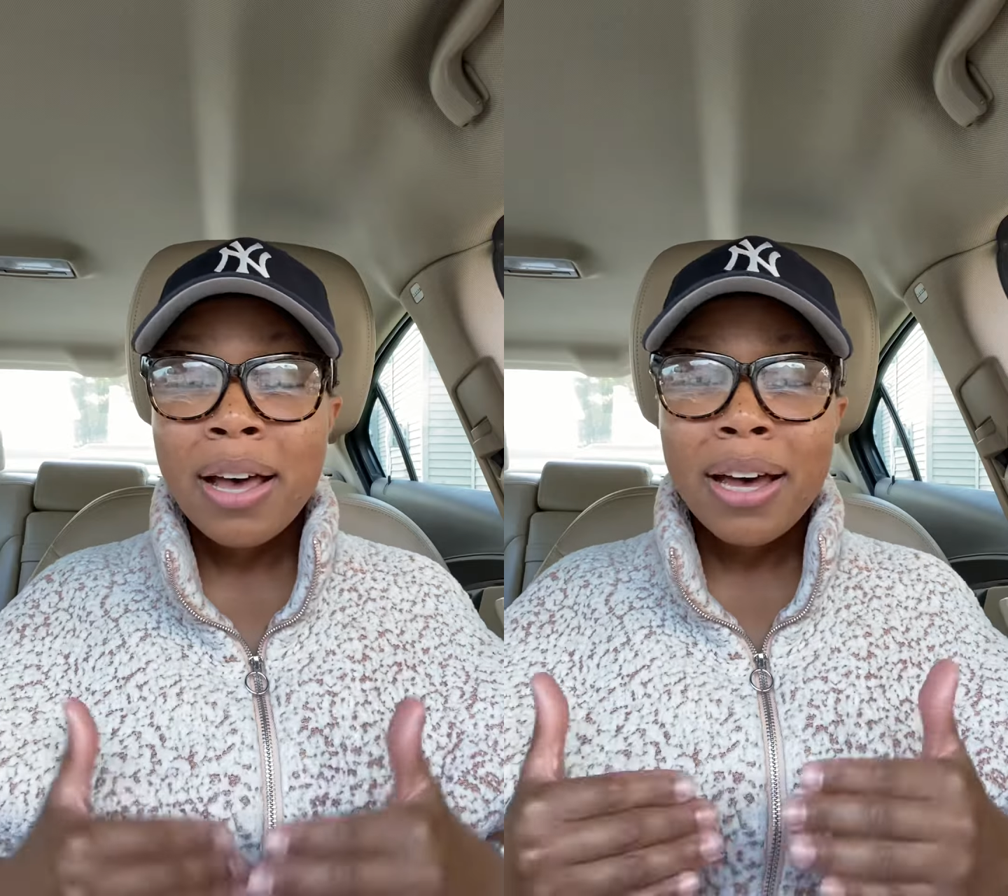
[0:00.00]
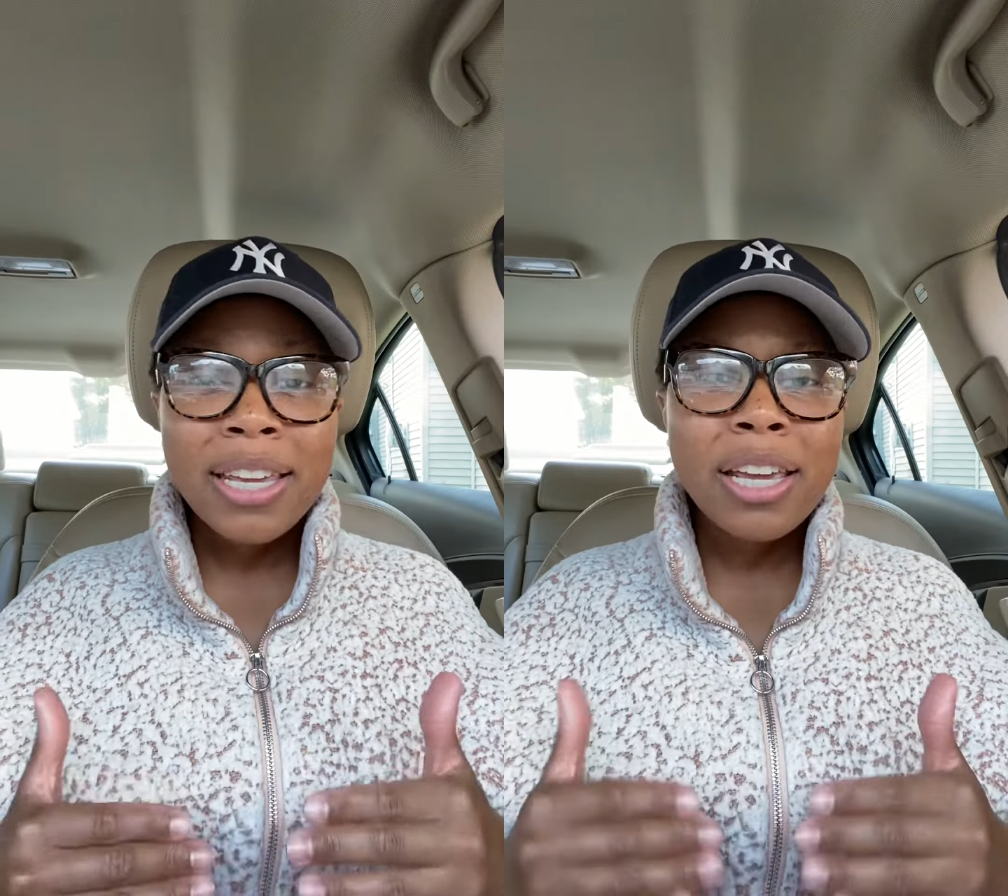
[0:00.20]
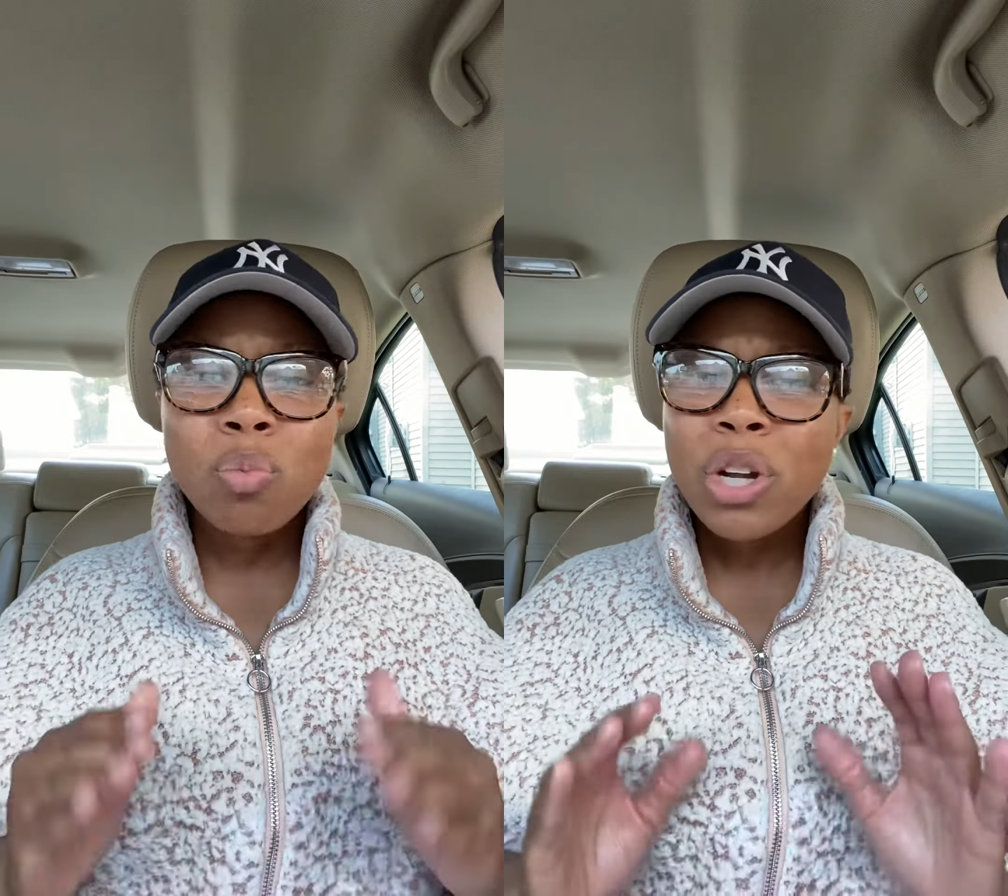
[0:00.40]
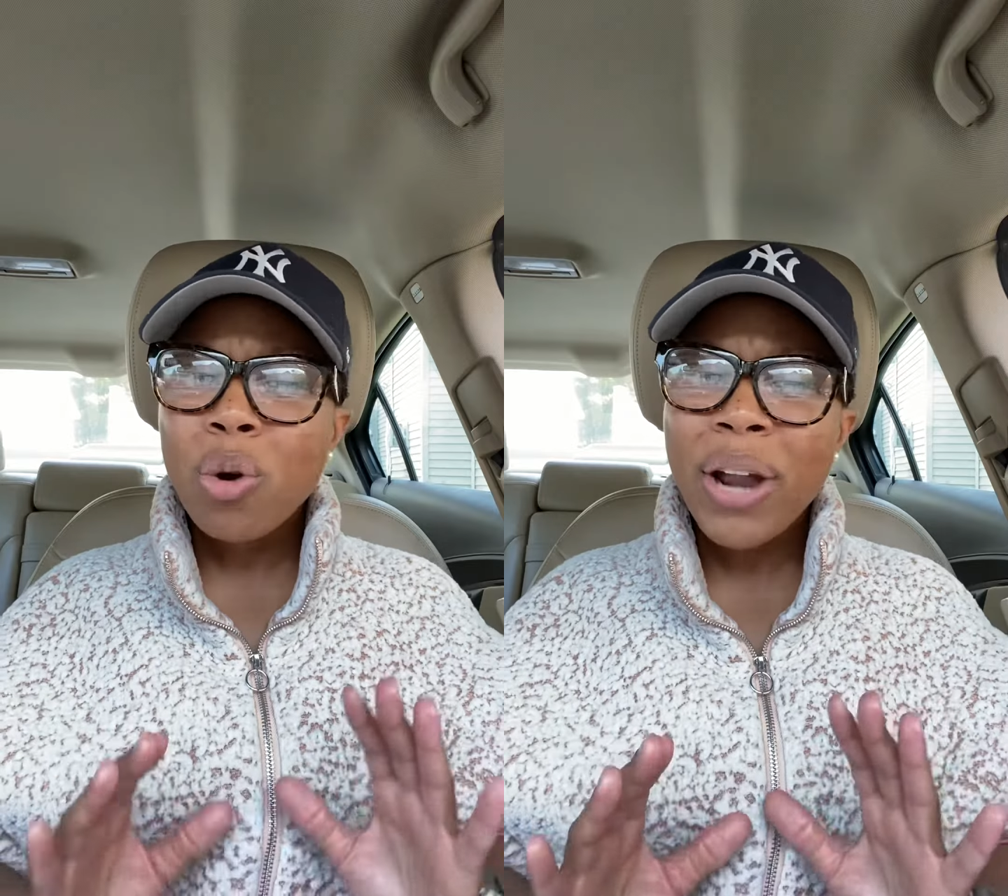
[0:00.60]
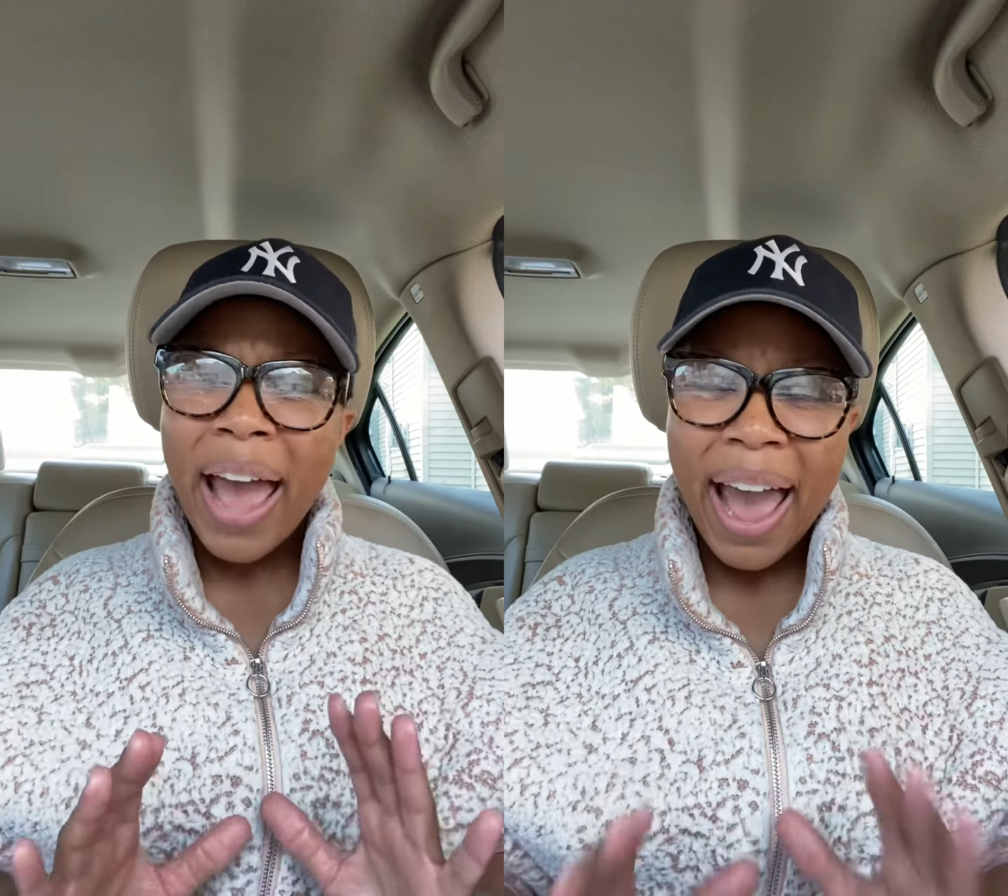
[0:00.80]
again, we
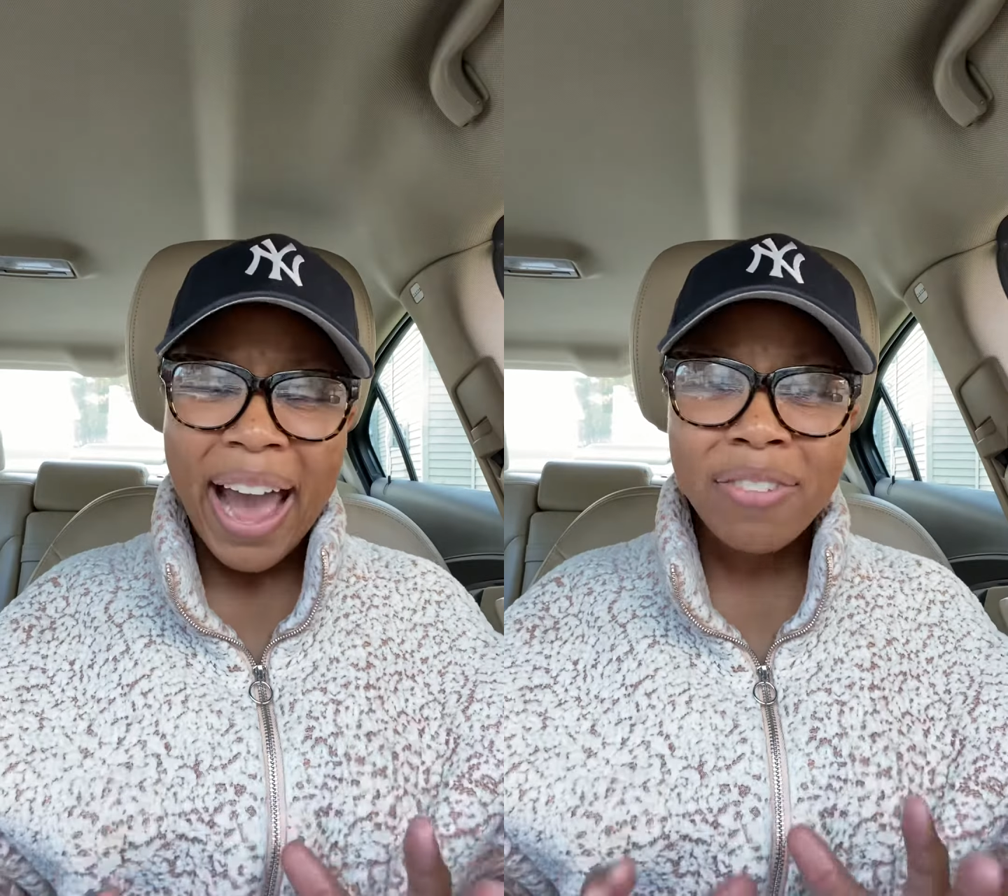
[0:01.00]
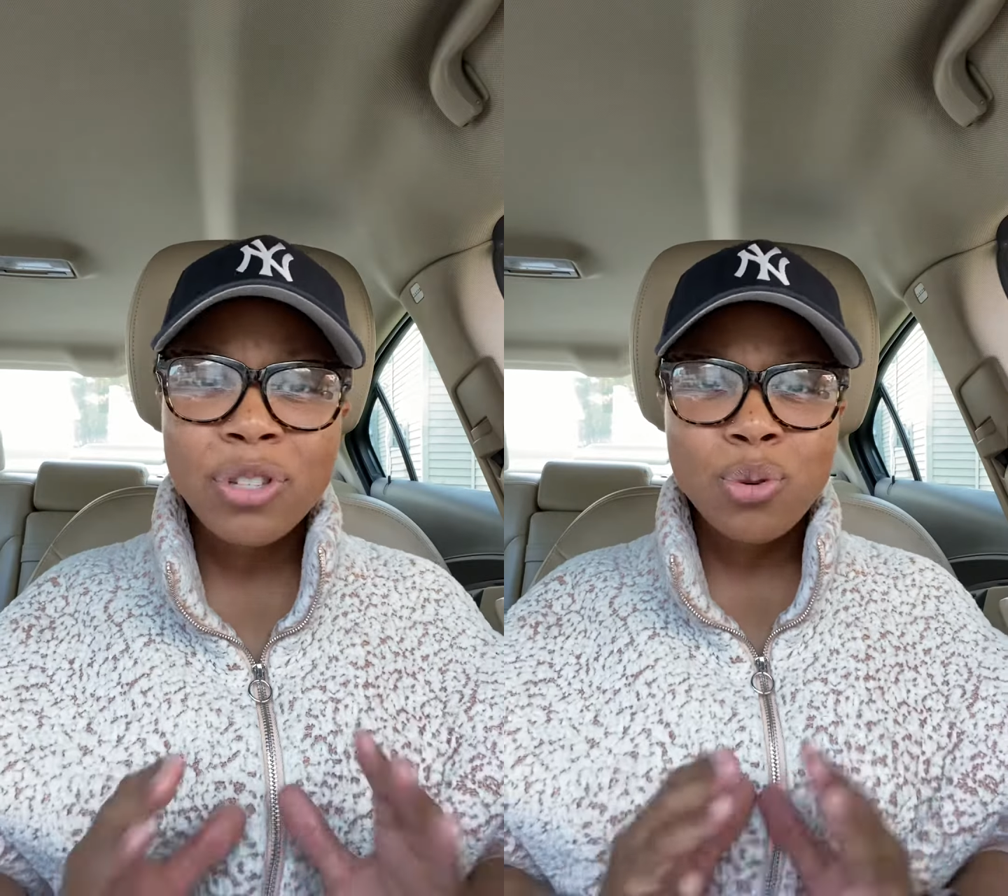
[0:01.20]
don't have